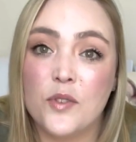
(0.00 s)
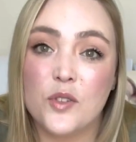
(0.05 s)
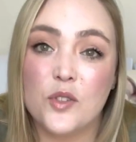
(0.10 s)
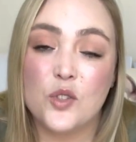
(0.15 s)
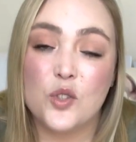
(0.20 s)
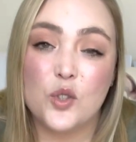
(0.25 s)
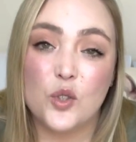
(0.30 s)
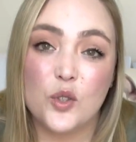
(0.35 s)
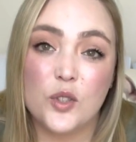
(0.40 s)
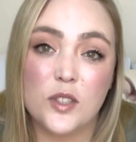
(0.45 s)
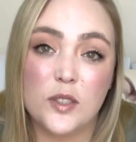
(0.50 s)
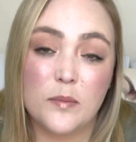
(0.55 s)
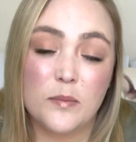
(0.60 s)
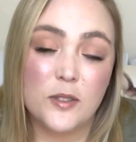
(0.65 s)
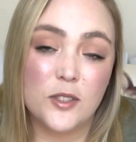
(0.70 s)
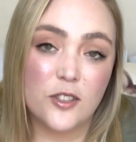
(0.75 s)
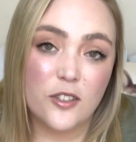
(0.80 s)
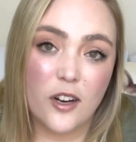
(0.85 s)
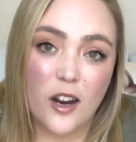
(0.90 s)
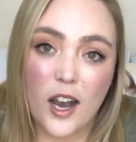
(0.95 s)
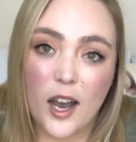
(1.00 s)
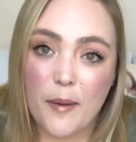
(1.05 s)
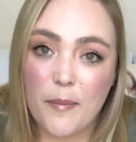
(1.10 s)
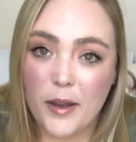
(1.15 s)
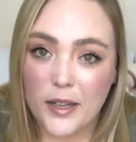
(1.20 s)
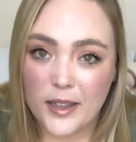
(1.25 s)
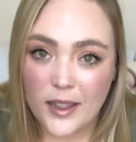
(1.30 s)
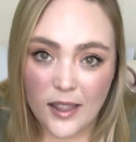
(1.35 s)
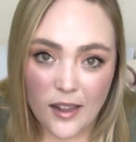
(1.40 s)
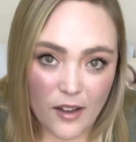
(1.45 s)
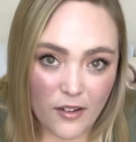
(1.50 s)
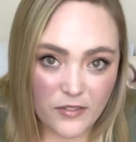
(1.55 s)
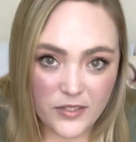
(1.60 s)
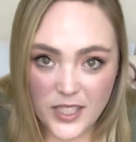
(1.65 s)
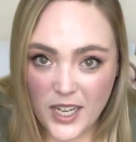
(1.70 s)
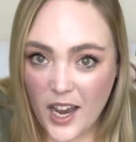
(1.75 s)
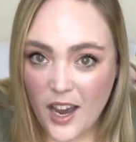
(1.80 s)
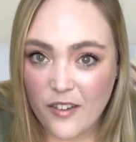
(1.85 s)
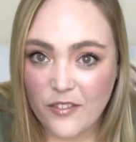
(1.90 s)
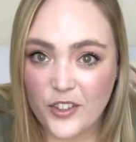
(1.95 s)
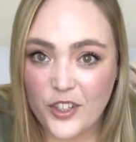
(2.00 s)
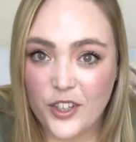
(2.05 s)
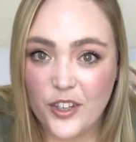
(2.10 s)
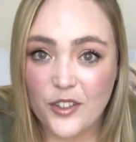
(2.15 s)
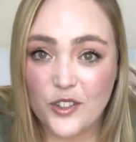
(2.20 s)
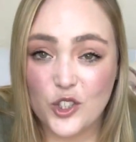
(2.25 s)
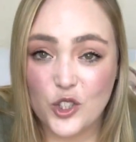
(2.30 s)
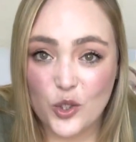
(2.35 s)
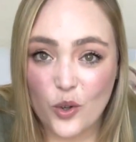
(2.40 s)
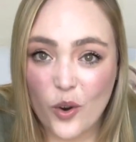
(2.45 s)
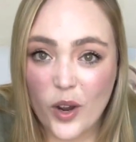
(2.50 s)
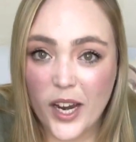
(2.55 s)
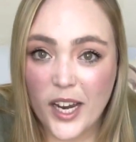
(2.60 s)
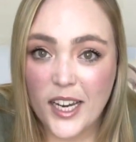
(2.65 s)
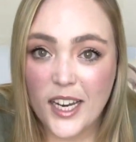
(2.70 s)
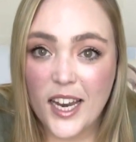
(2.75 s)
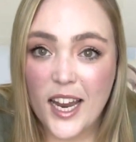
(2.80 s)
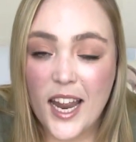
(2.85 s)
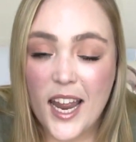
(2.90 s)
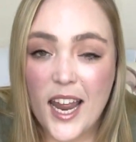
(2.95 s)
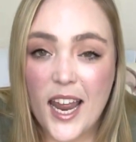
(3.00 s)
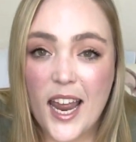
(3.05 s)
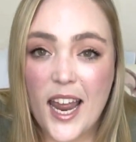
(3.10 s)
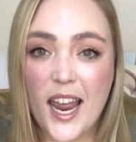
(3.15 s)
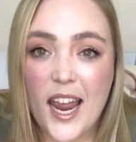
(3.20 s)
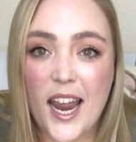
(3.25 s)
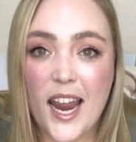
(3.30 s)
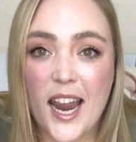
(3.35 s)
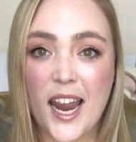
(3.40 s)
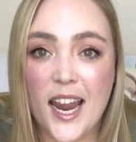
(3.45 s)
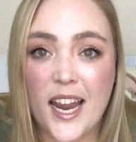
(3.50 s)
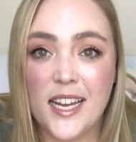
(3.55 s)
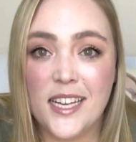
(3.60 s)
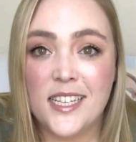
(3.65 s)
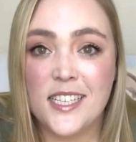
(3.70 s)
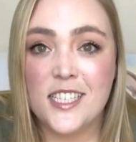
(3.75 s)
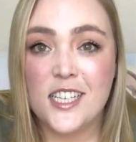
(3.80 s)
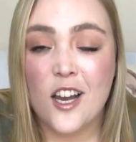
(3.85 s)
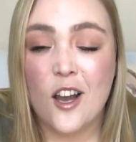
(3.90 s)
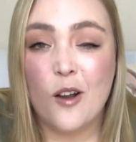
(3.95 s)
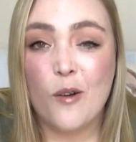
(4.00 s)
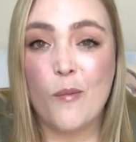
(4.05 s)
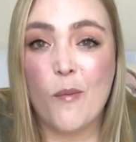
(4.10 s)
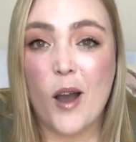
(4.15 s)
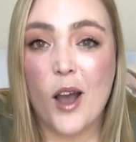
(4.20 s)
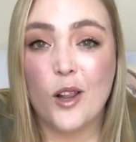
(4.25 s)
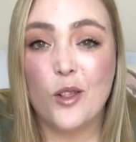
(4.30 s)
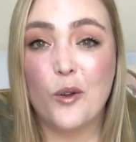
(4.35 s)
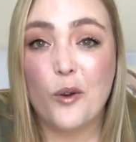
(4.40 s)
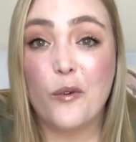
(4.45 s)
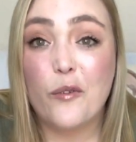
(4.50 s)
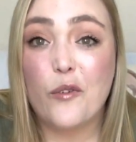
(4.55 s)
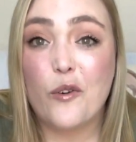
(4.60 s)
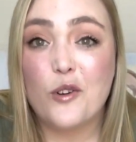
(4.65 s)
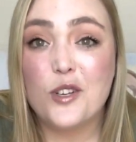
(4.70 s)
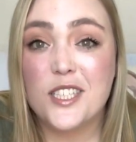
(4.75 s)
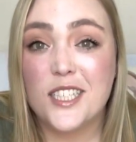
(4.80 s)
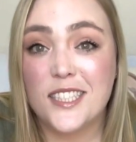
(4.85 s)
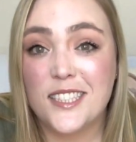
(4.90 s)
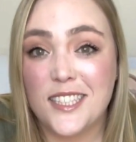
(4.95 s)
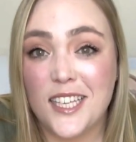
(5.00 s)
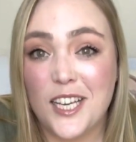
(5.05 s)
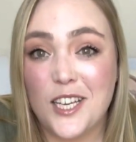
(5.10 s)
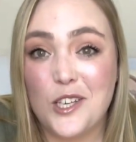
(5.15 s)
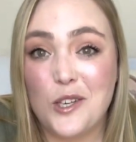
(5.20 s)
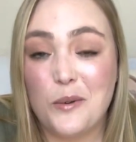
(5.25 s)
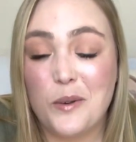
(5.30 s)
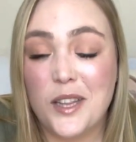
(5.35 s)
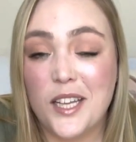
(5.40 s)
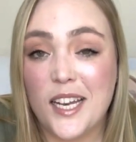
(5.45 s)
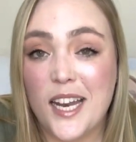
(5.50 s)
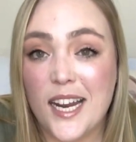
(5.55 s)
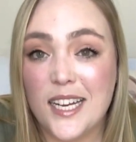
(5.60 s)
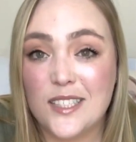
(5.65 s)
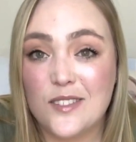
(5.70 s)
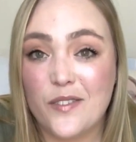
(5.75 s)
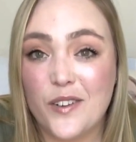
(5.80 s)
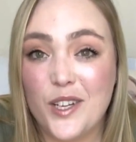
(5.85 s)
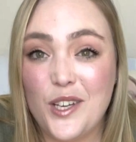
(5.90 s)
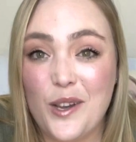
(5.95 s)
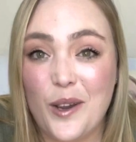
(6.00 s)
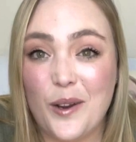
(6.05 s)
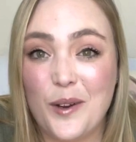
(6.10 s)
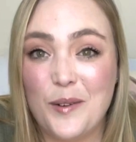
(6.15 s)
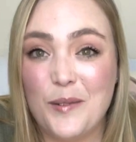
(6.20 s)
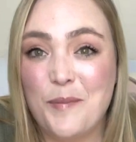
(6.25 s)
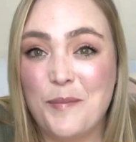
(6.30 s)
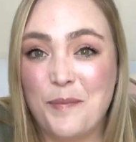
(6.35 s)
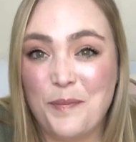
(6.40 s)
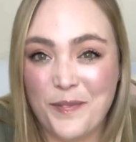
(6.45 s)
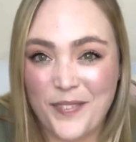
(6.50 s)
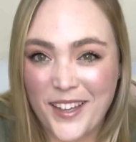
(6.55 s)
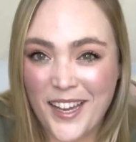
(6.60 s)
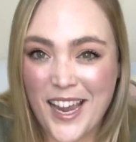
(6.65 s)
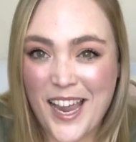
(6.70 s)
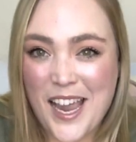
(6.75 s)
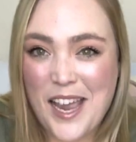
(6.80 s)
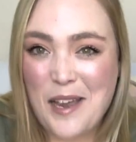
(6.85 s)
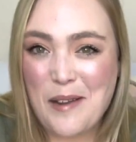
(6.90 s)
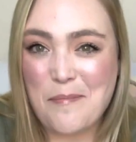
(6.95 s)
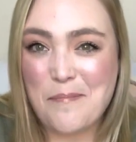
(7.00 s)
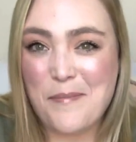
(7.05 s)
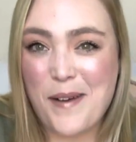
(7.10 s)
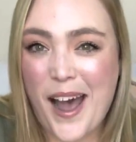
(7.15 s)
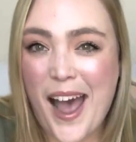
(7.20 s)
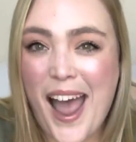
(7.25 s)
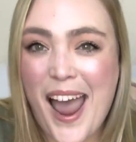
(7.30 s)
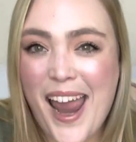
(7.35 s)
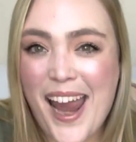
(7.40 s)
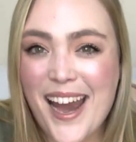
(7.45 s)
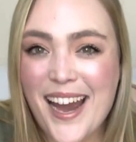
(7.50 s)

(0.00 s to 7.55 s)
do subscribe. I'd love to have you join. And I look forward to seeing you in the next video. Bye.